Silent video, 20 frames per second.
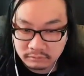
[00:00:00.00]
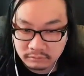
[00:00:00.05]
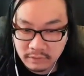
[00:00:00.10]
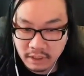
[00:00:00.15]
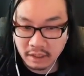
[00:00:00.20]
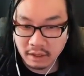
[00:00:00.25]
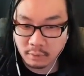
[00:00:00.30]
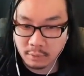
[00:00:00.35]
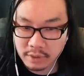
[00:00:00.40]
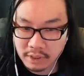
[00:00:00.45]

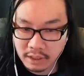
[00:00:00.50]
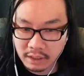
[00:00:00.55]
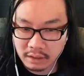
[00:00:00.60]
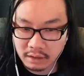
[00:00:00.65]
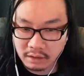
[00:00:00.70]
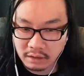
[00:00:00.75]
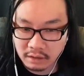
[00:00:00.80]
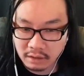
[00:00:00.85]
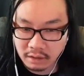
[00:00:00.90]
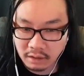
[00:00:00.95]
Man, are we
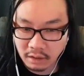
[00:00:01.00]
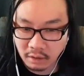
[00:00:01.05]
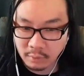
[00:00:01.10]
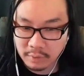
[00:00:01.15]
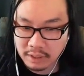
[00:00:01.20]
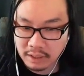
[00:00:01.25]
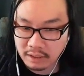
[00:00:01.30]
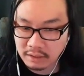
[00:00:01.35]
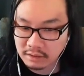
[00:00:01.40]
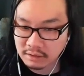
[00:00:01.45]
getting are
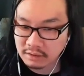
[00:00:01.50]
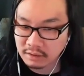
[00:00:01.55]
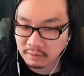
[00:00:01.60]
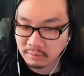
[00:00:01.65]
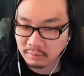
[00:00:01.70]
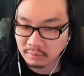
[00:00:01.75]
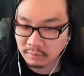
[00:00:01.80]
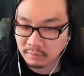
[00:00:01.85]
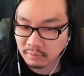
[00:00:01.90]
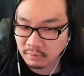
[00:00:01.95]
we getting
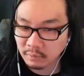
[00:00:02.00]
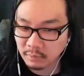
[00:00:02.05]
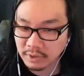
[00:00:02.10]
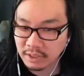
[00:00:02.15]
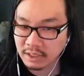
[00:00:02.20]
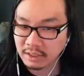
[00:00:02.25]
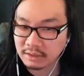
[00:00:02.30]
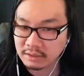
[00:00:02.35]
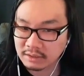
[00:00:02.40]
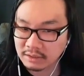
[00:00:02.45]
some we
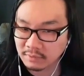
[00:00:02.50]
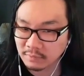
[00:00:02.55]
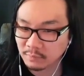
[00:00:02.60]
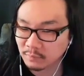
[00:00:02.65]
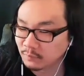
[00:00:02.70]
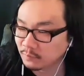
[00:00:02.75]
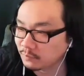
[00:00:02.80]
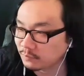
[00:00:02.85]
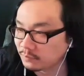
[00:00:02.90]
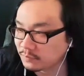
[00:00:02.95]
getting
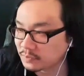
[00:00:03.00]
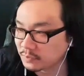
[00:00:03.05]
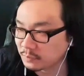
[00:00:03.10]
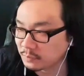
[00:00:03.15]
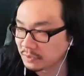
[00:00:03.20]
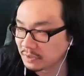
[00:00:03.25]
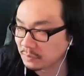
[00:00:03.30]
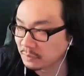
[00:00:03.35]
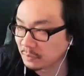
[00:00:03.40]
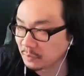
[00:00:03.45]
some some
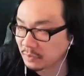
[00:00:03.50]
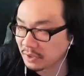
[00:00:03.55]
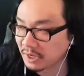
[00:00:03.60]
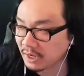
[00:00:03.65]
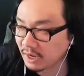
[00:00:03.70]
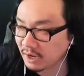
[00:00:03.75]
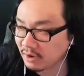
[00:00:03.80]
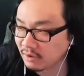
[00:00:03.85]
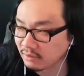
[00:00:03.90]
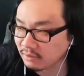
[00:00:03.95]
people right
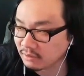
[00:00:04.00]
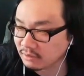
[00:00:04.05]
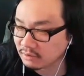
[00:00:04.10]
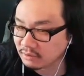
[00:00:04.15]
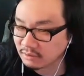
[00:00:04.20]
now?